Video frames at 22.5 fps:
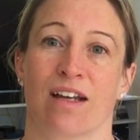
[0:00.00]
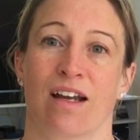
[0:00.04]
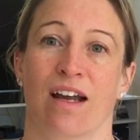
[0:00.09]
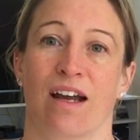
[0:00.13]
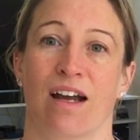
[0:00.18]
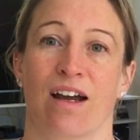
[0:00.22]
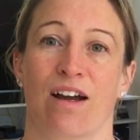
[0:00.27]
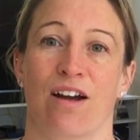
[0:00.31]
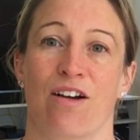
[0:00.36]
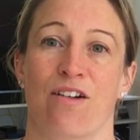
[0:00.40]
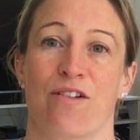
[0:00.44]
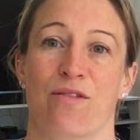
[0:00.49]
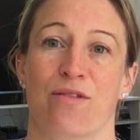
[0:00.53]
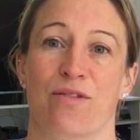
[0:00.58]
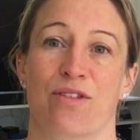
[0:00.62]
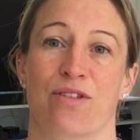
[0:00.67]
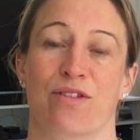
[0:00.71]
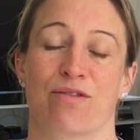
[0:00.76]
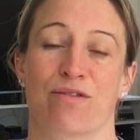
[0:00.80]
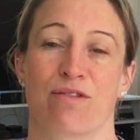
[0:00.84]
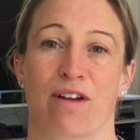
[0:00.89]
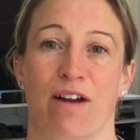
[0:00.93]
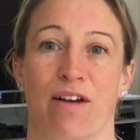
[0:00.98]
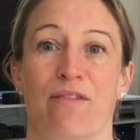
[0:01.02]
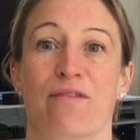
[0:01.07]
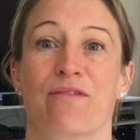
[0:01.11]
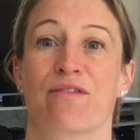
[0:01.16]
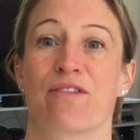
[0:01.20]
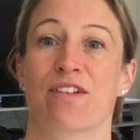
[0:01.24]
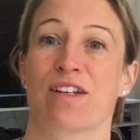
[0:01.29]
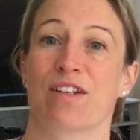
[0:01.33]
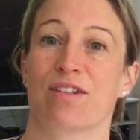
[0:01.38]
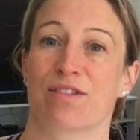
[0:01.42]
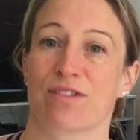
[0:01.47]
how the ground
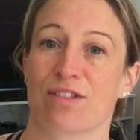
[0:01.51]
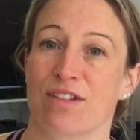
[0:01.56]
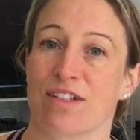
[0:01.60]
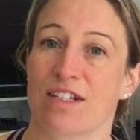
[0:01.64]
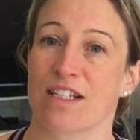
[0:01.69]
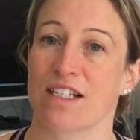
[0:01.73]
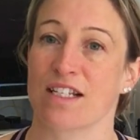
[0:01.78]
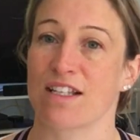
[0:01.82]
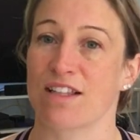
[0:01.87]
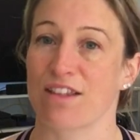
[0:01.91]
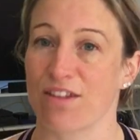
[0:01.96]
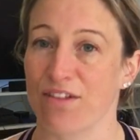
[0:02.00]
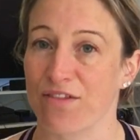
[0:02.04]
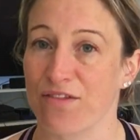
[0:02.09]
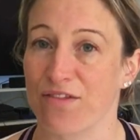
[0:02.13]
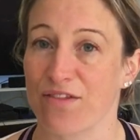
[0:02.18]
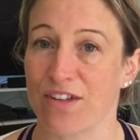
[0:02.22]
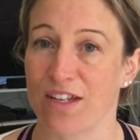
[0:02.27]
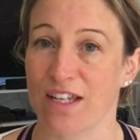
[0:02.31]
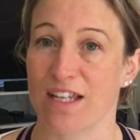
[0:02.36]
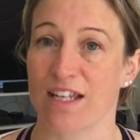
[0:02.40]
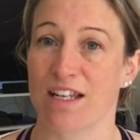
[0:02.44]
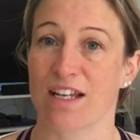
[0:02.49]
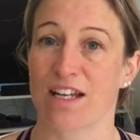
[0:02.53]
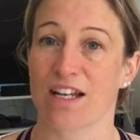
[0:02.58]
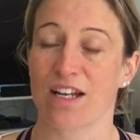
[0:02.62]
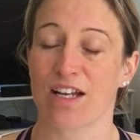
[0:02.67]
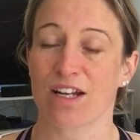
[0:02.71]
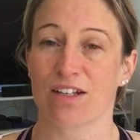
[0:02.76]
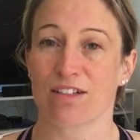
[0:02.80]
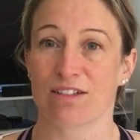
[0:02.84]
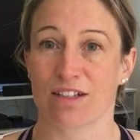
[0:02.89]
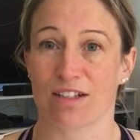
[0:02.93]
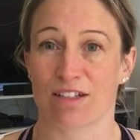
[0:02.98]
feels underneath your feet.
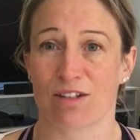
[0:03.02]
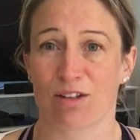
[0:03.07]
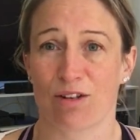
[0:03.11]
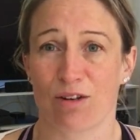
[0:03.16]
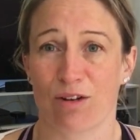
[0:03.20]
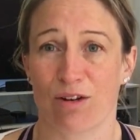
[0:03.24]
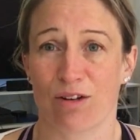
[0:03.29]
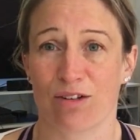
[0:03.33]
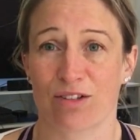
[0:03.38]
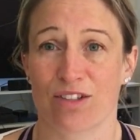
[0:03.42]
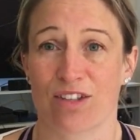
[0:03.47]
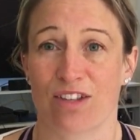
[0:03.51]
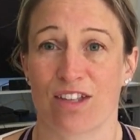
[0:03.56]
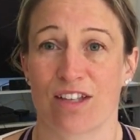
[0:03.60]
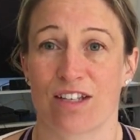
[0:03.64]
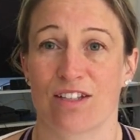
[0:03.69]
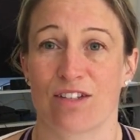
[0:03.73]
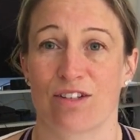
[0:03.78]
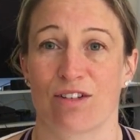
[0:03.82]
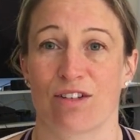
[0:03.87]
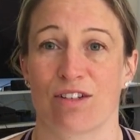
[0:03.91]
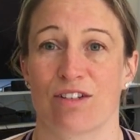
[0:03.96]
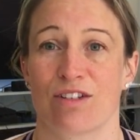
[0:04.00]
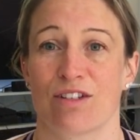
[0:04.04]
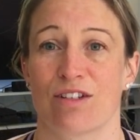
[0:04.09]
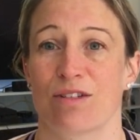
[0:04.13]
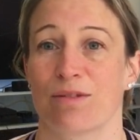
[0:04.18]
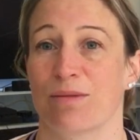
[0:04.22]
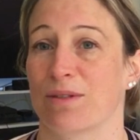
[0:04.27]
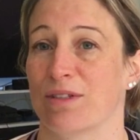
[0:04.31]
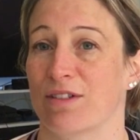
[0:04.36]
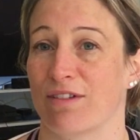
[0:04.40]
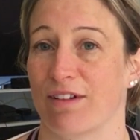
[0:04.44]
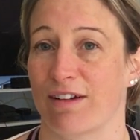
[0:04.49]
So there's lots of things you can do
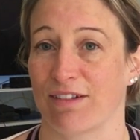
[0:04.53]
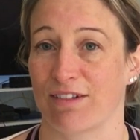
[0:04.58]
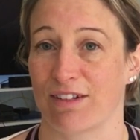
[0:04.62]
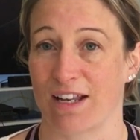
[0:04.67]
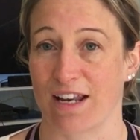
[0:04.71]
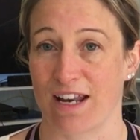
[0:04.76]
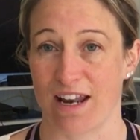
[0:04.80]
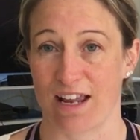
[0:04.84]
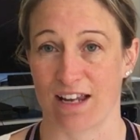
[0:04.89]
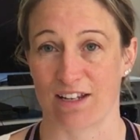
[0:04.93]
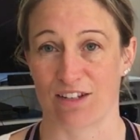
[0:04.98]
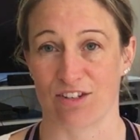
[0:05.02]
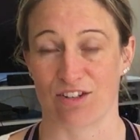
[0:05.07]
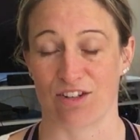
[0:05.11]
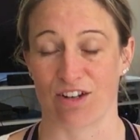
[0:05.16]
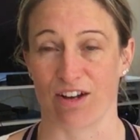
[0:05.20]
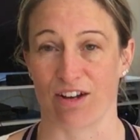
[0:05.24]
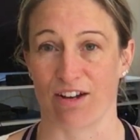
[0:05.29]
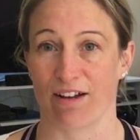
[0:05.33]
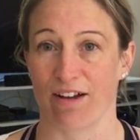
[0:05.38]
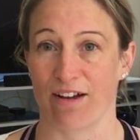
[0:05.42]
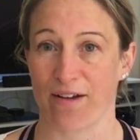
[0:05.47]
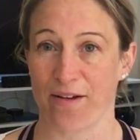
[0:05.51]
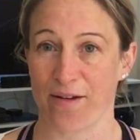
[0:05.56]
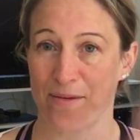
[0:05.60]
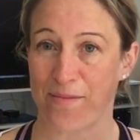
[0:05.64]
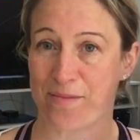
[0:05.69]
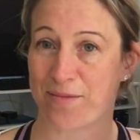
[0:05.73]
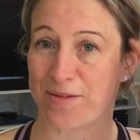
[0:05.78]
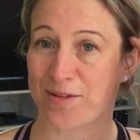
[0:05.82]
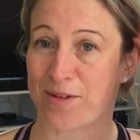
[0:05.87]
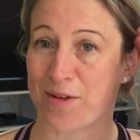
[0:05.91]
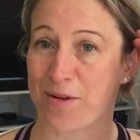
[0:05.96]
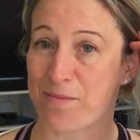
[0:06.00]
as you're out in nature.
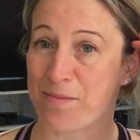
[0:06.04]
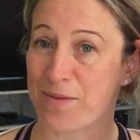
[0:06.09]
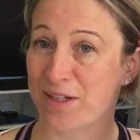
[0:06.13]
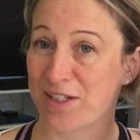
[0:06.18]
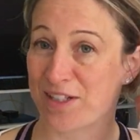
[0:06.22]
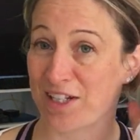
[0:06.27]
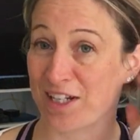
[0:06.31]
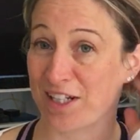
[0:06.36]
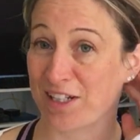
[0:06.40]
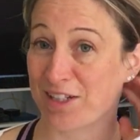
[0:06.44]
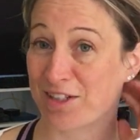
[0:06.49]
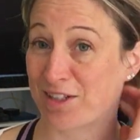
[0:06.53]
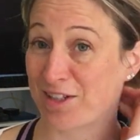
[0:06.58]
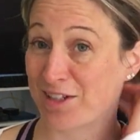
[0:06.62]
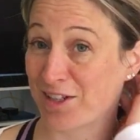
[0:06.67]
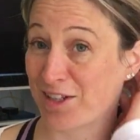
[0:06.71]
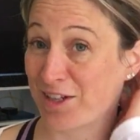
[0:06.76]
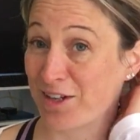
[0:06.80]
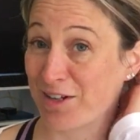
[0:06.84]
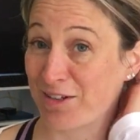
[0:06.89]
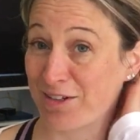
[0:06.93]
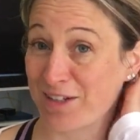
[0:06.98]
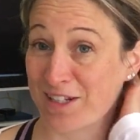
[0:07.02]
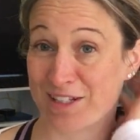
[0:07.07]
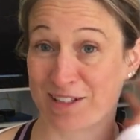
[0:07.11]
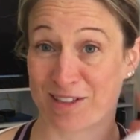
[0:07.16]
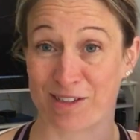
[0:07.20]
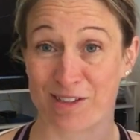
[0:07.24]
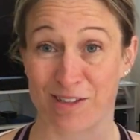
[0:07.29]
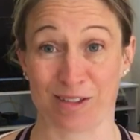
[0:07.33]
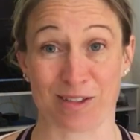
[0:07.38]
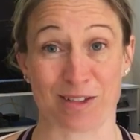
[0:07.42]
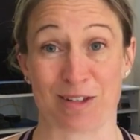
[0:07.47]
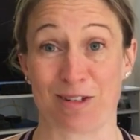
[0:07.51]
So my challenge to you is
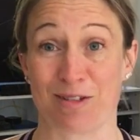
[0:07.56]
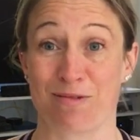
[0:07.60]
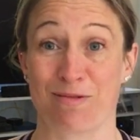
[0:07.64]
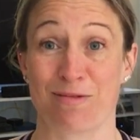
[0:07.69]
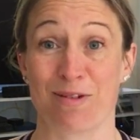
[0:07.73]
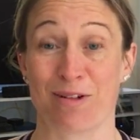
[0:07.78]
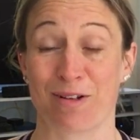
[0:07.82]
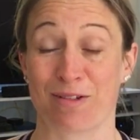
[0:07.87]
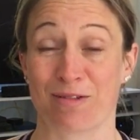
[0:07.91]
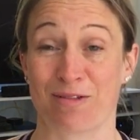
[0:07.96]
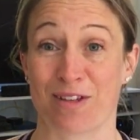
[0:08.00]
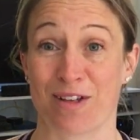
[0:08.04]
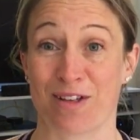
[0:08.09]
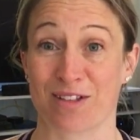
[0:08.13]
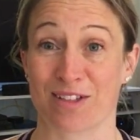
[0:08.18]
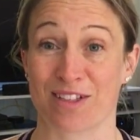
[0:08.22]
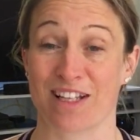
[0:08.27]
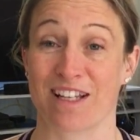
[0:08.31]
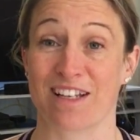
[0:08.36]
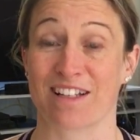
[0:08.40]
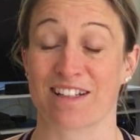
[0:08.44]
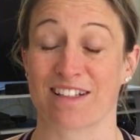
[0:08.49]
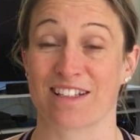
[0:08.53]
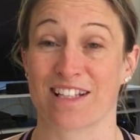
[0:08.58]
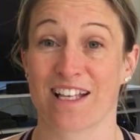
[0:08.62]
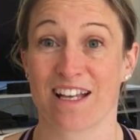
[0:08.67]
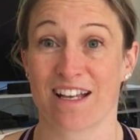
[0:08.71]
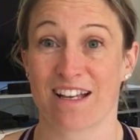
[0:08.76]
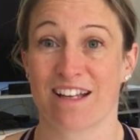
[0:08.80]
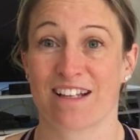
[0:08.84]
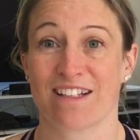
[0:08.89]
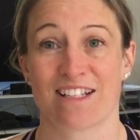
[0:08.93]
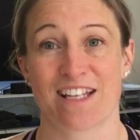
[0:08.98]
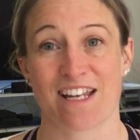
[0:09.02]
just to do one of those things
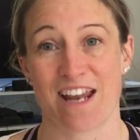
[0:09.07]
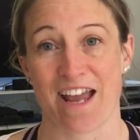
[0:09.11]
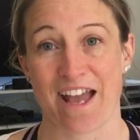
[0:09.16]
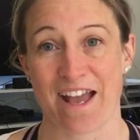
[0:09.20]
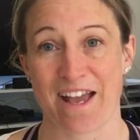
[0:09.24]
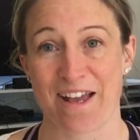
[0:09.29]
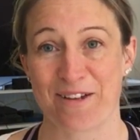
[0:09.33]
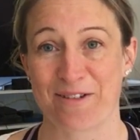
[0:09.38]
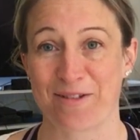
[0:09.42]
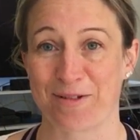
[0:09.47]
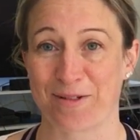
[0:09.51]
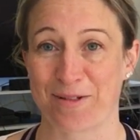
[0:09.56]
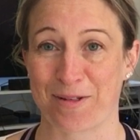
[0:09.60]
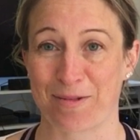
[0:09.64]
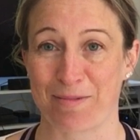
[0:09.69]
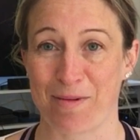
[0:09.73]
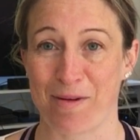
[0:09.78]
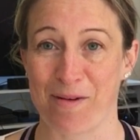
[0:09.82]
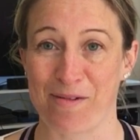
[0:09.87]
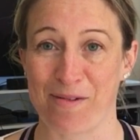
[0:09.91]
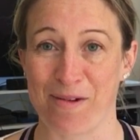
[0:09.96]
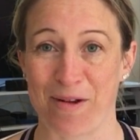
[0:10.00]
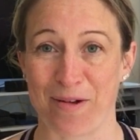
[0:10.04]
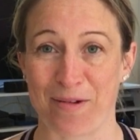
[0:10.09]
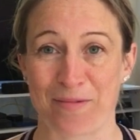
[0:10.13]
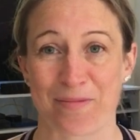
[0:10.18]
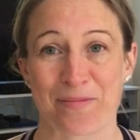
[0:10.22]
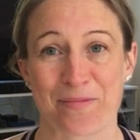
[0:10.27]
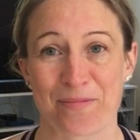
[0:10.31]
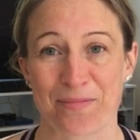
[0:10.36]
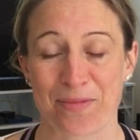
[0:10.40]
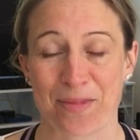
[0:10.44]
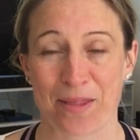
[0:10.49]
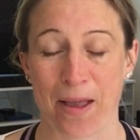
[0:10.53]
today or tomorrow,
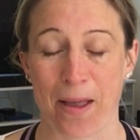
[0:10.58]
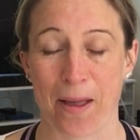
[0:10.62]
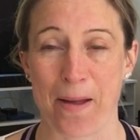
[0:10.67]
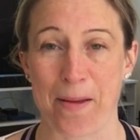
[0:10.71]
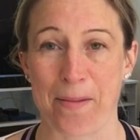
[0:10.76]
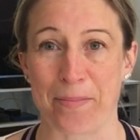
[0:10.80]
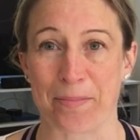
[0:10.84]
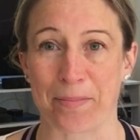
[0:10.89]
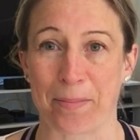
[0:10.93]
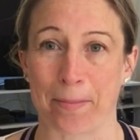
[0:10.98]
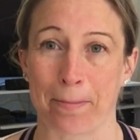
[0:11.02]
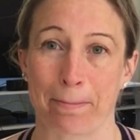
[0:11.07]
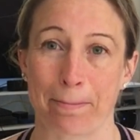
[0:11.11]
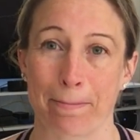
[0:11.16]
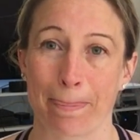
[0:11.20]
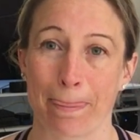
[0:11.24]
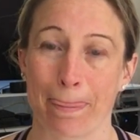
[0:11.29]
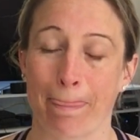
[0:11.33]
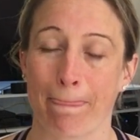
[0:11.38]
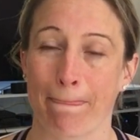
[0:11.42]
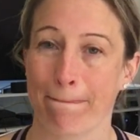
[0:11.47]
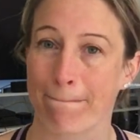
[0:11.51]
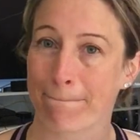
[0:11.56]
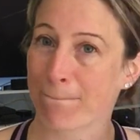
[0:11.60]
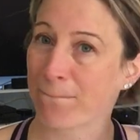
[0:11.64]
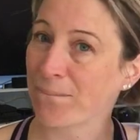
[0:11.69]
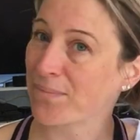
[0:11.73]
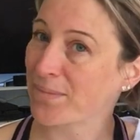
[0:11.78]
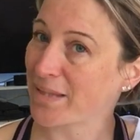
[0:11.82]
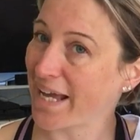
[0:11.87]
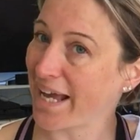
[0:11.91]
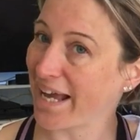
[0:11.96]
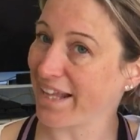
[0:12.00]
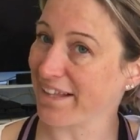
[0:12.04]
and
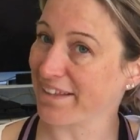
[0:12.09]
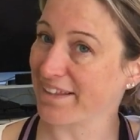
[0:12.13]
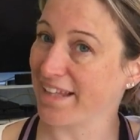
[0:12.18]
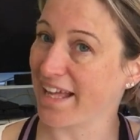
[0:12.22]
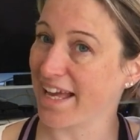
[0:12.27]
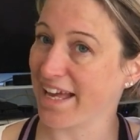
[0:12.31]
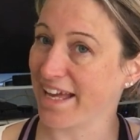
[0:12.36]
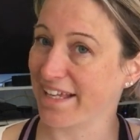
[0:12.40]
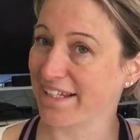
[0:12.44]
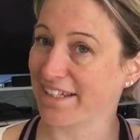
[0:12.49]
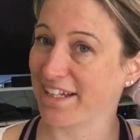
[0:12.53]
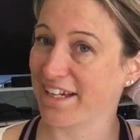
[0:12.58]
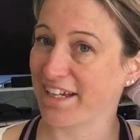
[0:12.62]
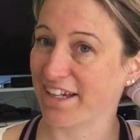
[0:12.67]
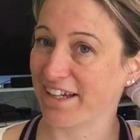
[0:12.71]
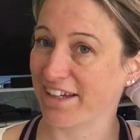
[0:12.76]
then